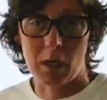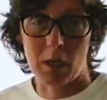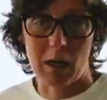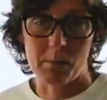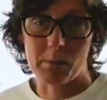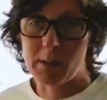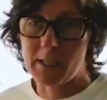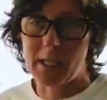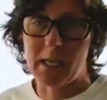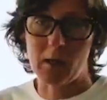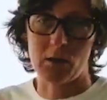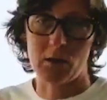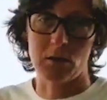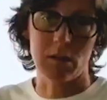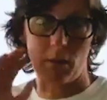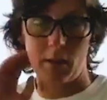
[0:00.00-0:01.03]
property
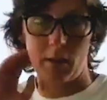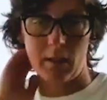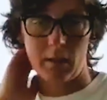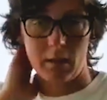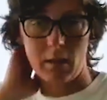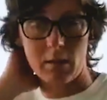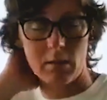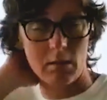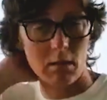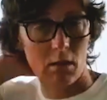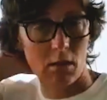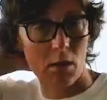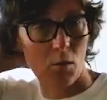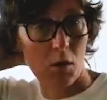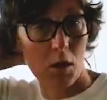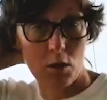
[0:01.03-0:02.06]
or something like this,
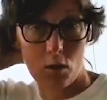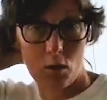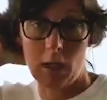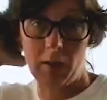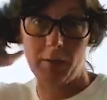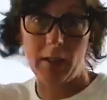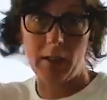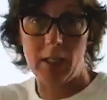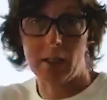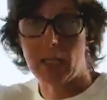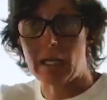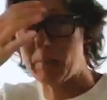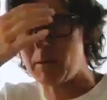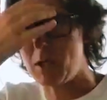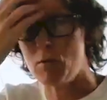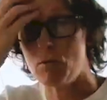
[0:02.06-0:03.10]
or you don't have
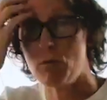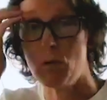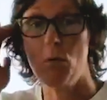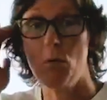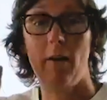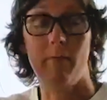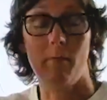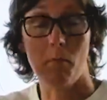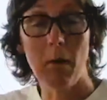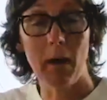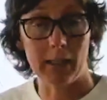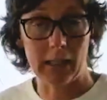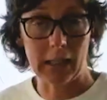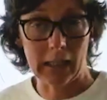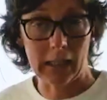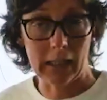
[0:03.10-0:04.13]
anything, but you do have
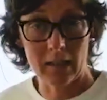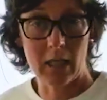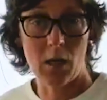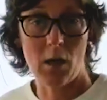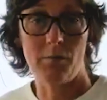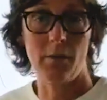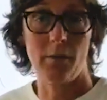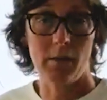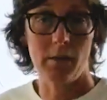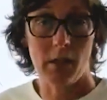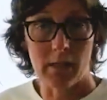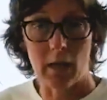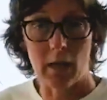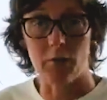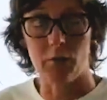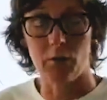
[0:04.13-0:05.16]
money. Let's say you have
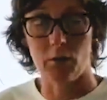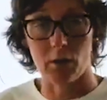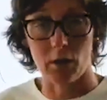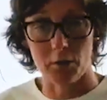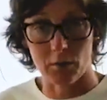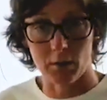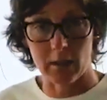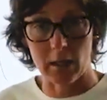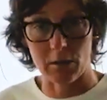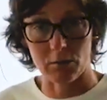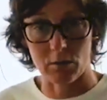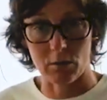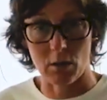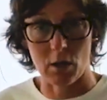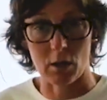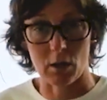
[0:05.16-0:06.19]
$50,000 or
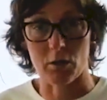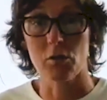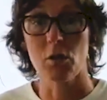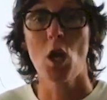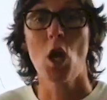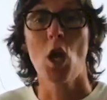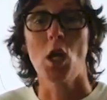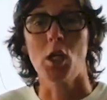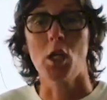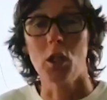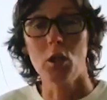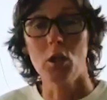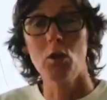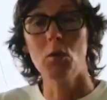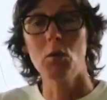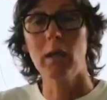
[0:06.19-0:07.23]
$100,000.
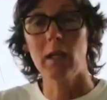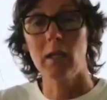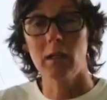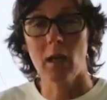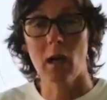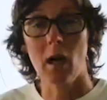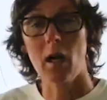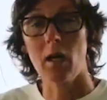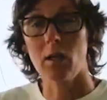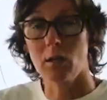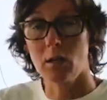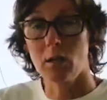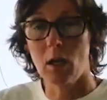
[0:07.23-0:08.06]
You cannot